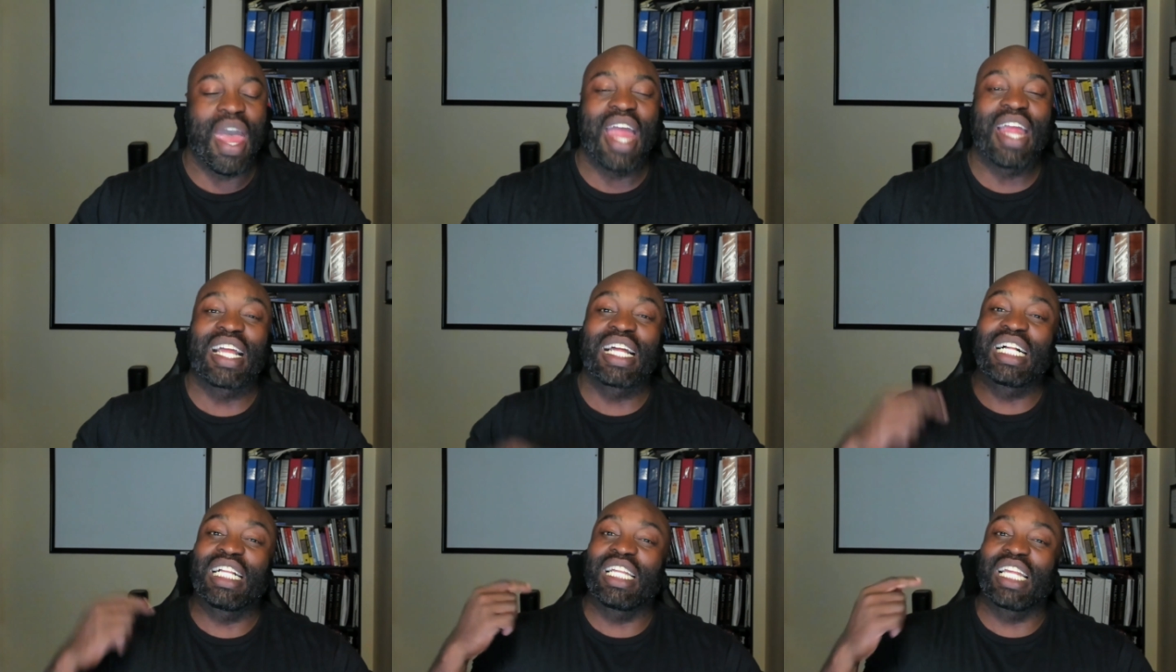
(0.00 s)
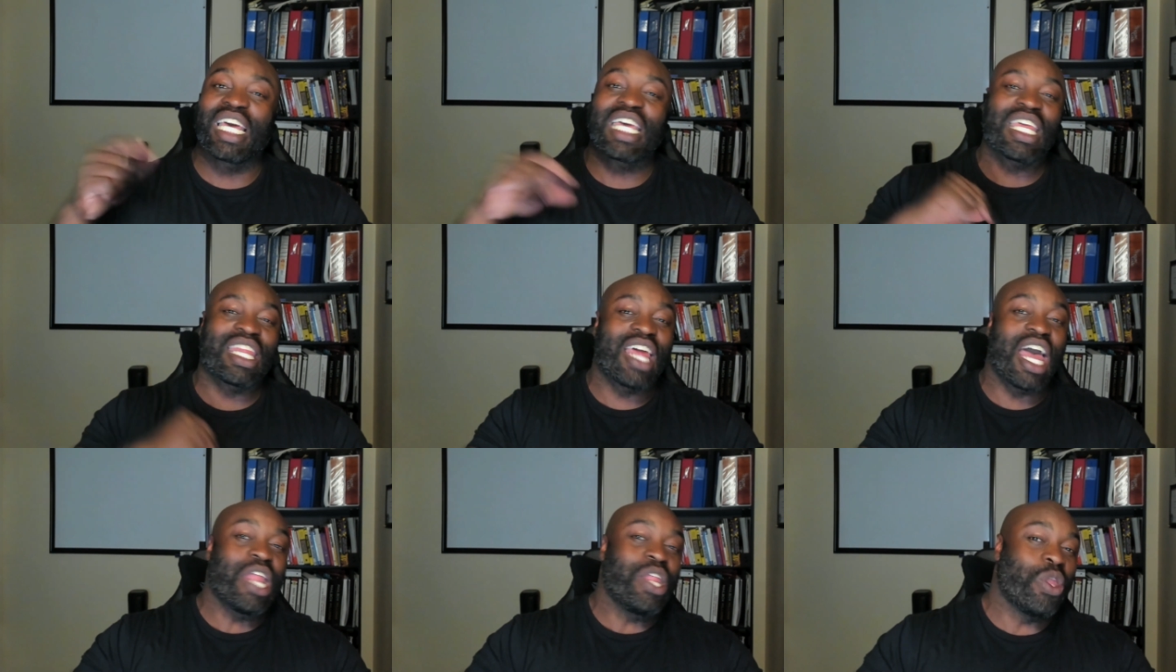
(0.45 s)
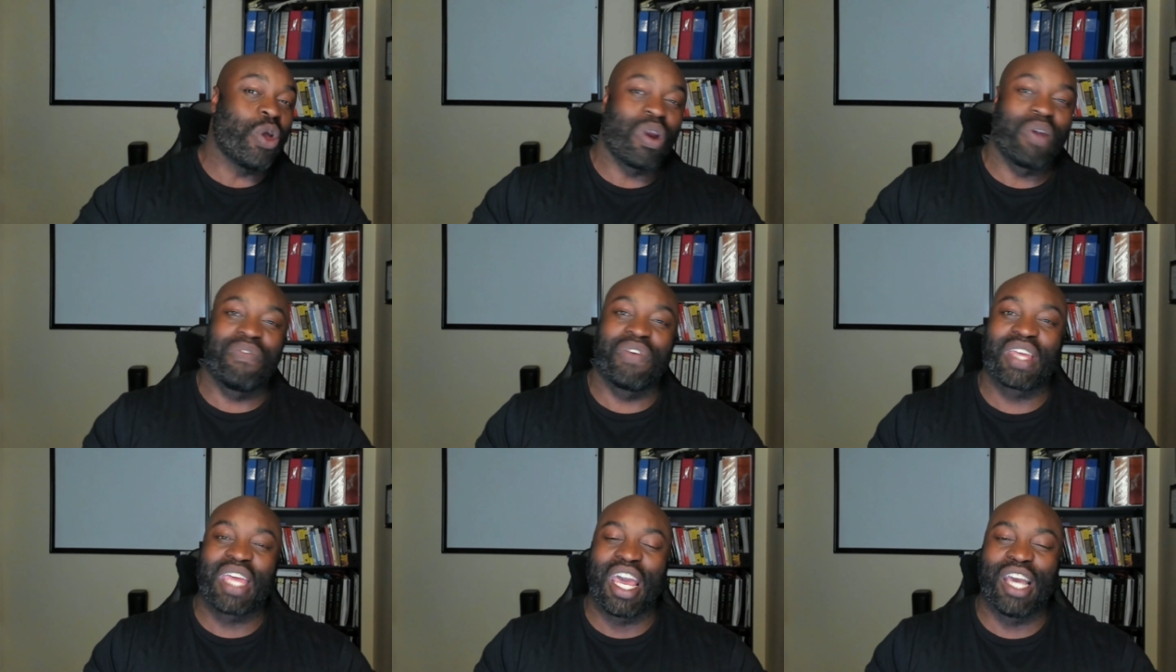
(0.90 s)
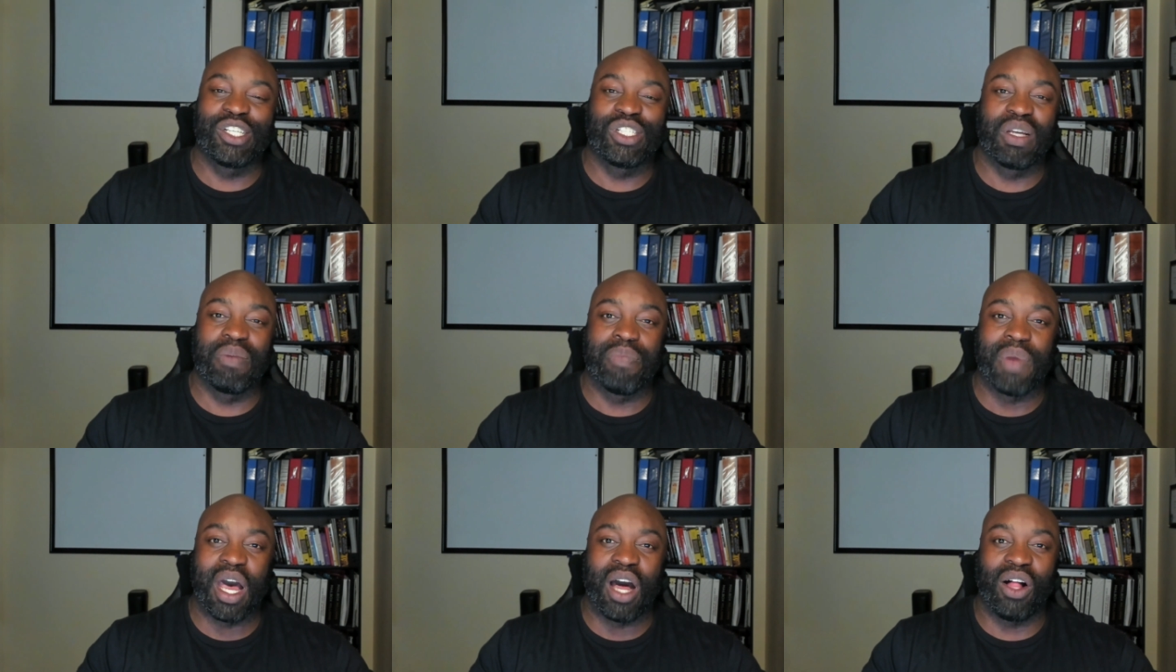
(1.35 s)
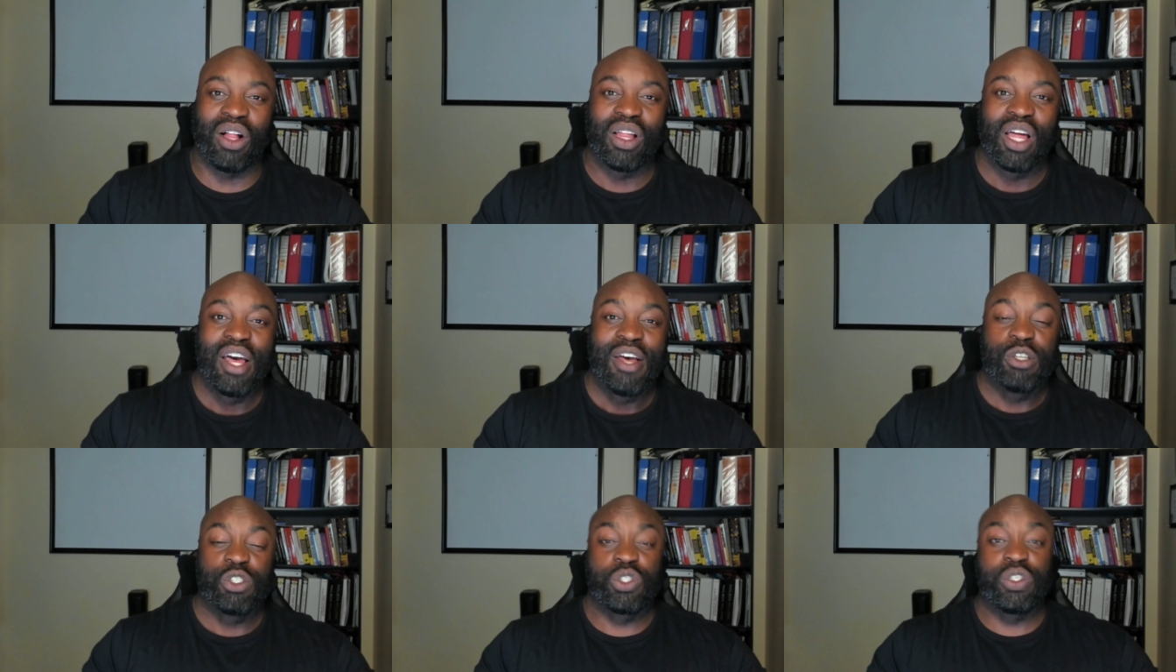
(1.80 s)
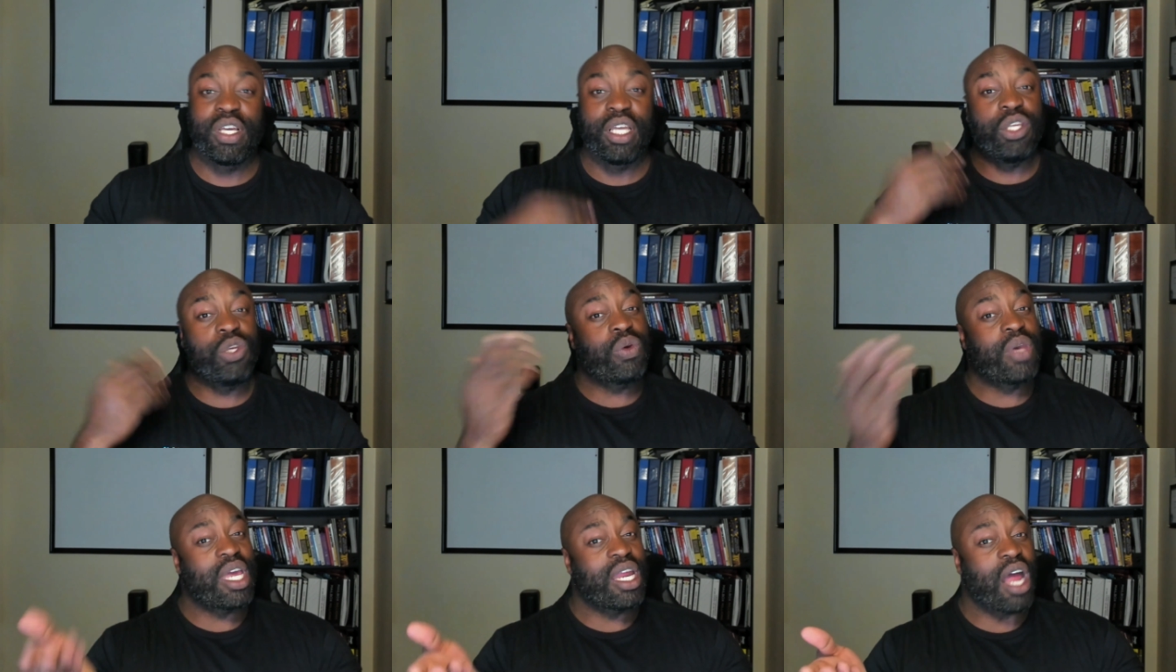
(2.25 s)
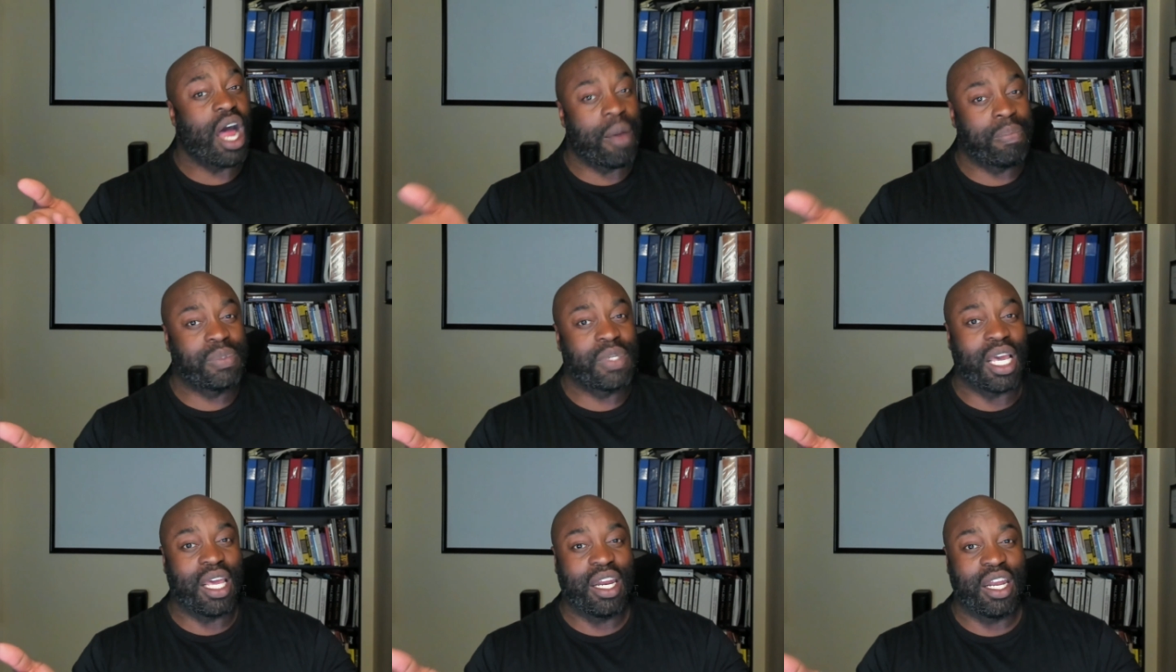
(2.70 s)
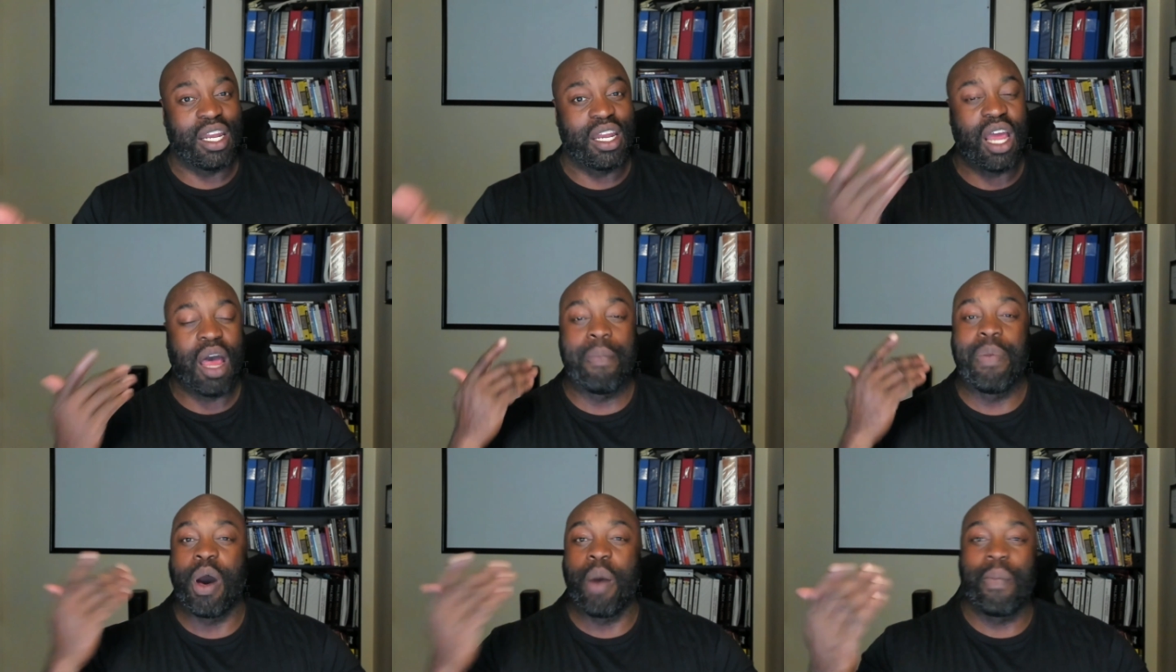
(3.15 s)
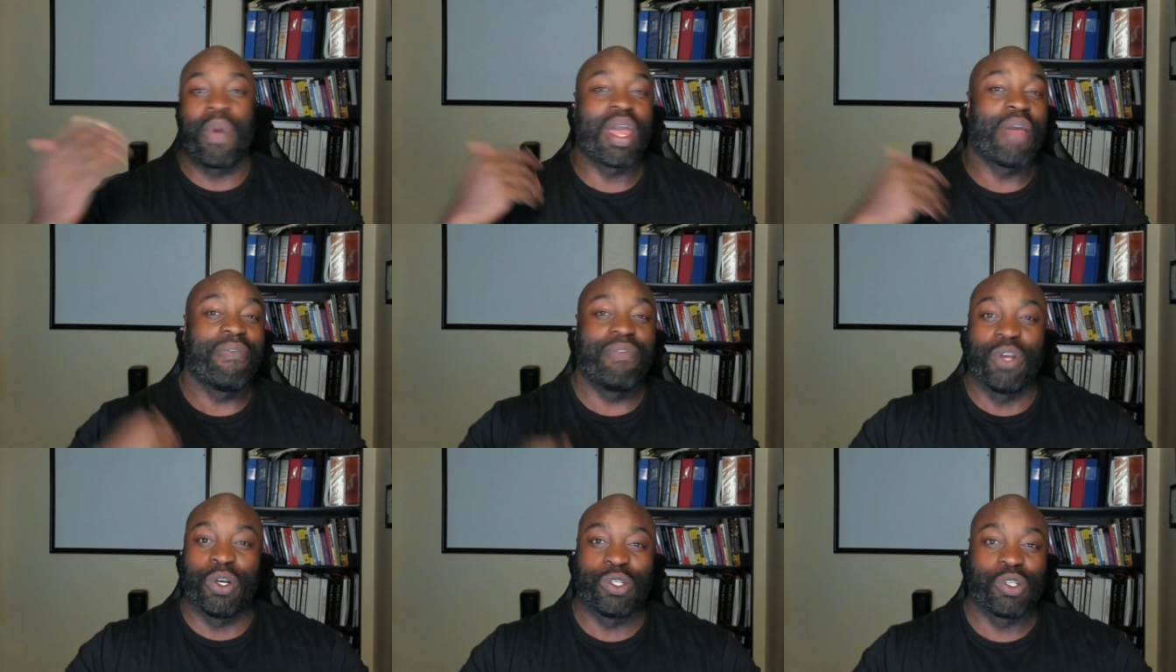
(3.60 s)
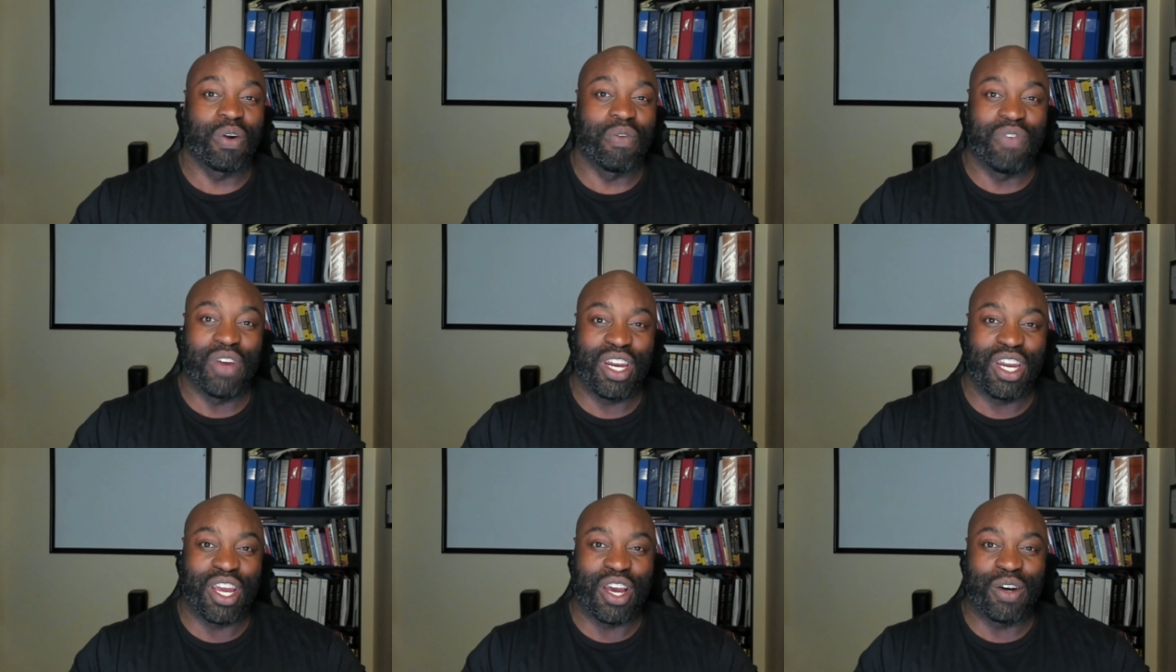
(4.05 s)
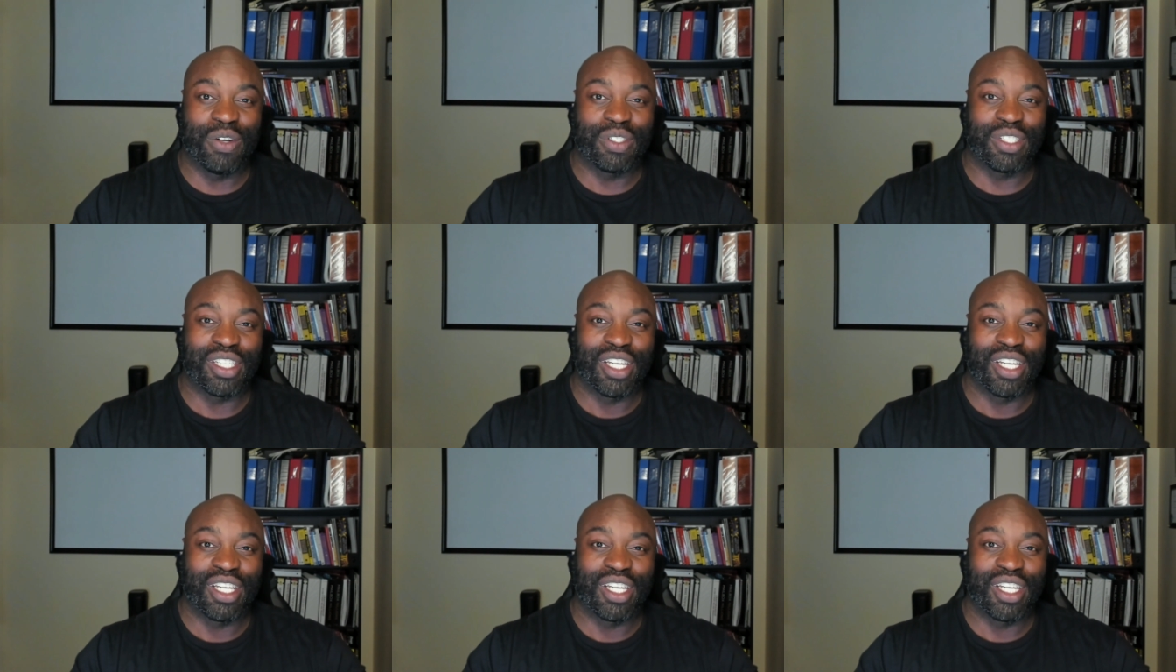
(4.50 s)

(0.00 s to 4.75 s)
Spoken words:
and click that notification bell so that you get updated about my future videos.